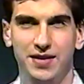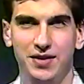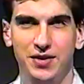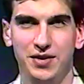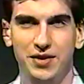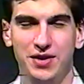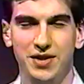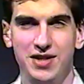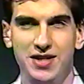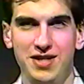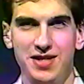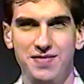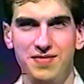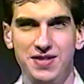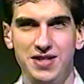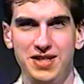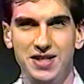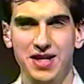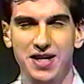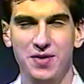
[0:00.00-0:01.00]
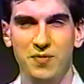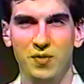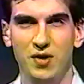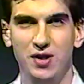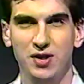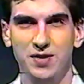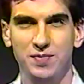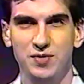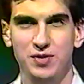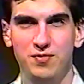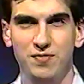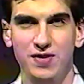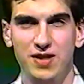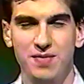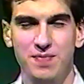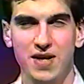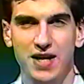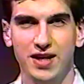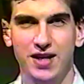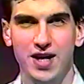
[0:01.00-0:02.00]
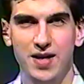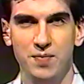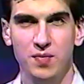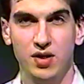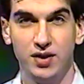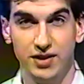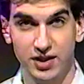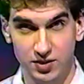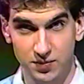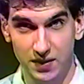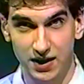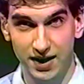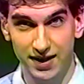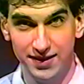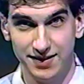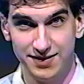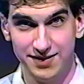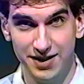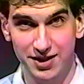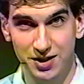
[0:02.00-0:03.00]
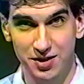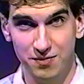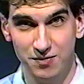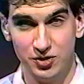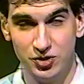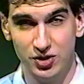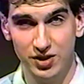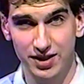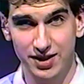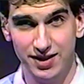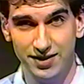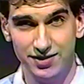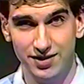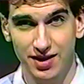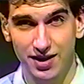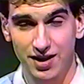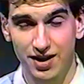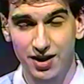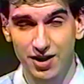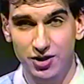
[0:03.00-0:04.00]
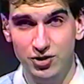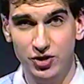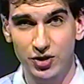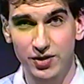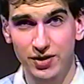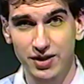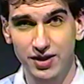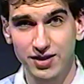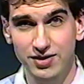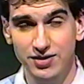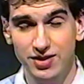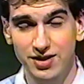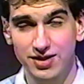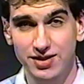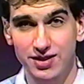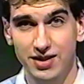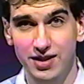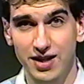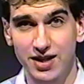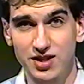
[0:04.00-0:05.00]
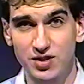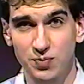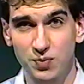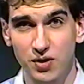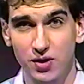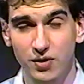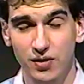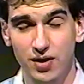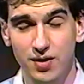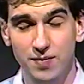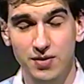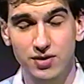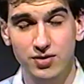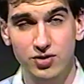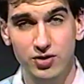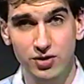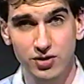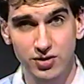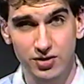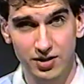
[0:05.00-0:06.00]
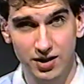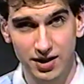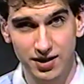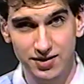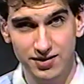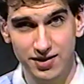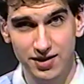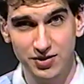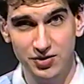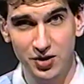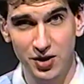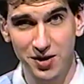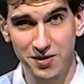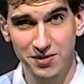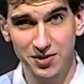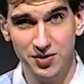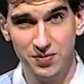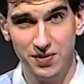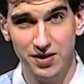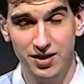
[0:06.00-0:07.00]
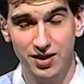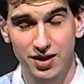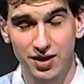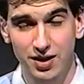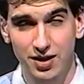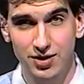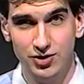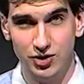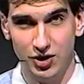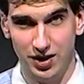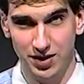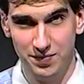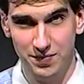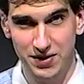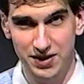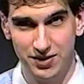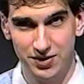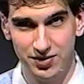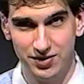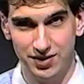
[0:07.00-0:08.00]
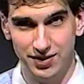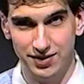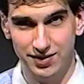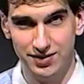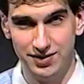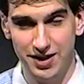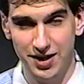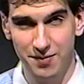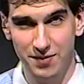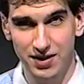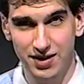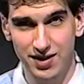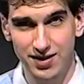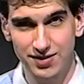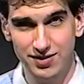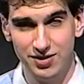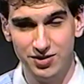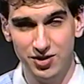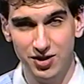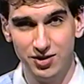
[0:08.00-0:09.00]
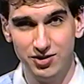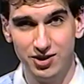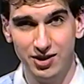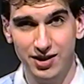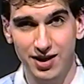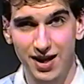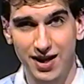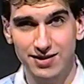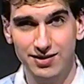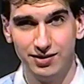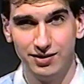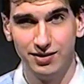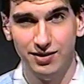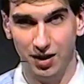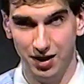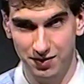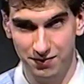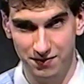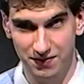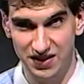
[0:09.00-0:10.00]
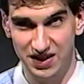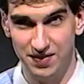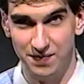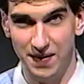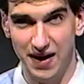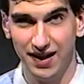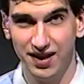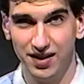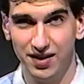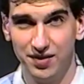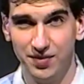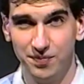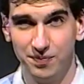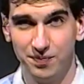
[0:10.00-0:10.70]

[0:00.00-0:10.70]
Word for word: Good evening and welcome to Feedback. I'm Mark Despotakis. Thank you for joining us. Joining us on tonight's program is your United States Congressman, John Peterson. Stay with us. It's all tonight on Feedback.